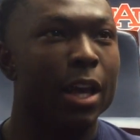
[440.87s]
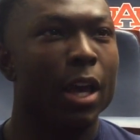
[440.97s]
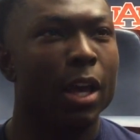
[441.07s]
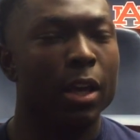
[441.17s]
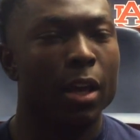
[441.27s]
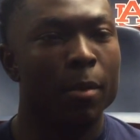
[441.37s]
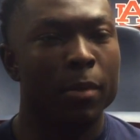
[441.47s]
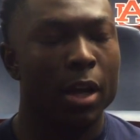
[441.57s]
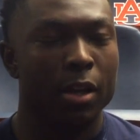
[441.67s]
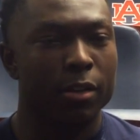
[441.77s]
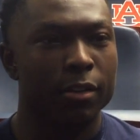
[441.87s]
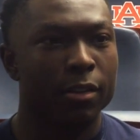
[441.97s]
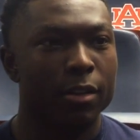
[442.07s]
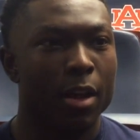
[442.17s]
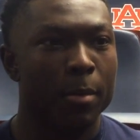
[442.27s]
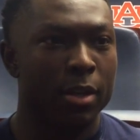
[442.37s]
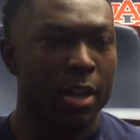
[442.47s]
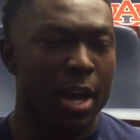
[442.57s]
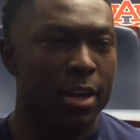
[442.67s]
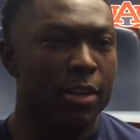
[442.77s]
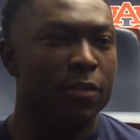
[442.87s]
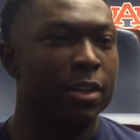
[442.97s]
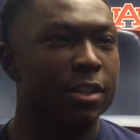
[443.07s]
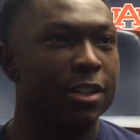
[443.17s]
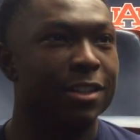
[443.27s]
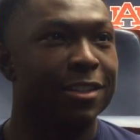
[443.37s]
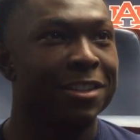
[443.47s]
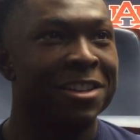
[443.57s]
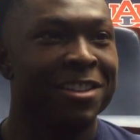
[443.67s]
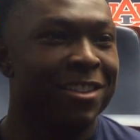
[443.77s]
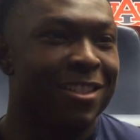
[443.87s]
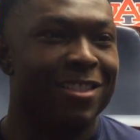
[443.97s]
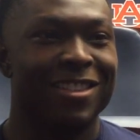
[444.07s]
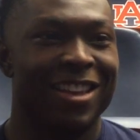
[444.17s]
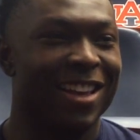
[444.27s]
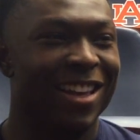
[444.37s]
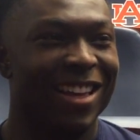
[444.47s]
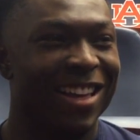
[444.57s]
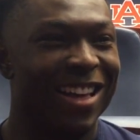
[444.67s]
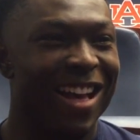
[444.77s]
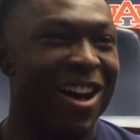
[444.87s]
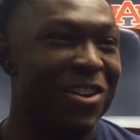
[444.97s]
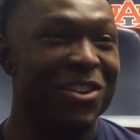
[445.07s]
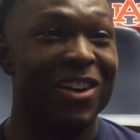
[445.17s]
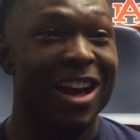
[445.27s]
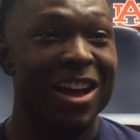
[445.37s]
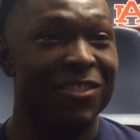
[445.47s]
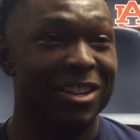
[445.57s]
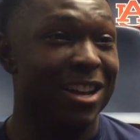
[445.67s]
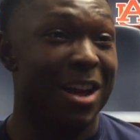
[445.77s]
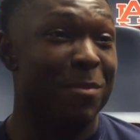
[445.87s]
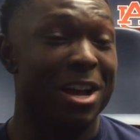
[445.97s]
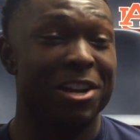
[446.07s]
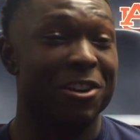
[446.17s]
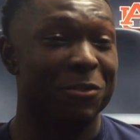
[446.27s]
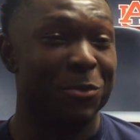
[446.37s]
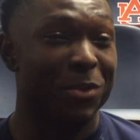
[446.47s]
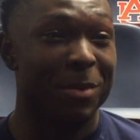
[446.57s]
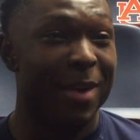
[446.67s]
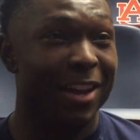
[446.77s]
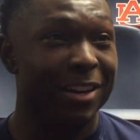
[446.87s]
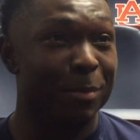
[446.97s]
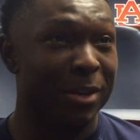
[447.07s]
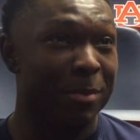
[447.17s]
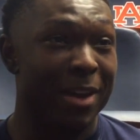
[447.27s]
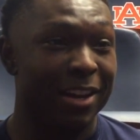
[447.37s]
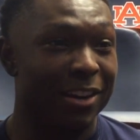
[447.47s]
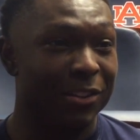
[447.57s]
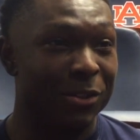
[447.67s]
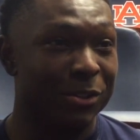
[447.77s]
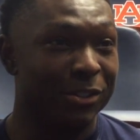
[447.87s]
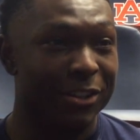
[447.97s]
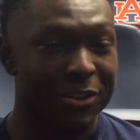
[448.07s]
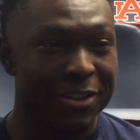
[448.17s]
I mean, not even. It's just I don't know. I haven't done. I'm not comfortable with it back there. Being back there in the room, so